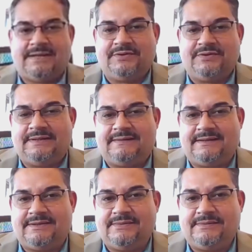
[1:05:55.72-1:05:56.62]
absolutely.
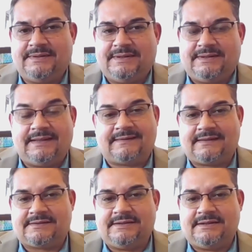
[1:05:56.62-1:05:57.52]
Thank you. That's
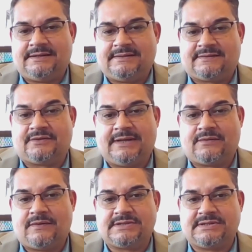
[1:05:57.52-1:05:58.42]
actually it's a
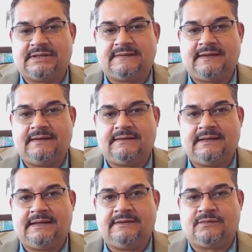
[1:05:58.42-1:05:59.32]
great question, because
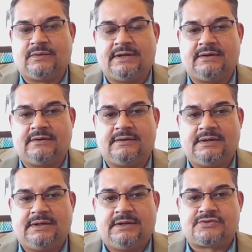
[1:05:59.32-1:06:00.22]
that is where
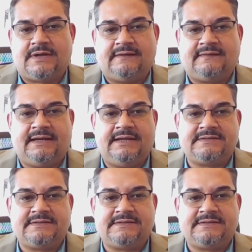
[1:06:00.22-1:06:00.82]
transit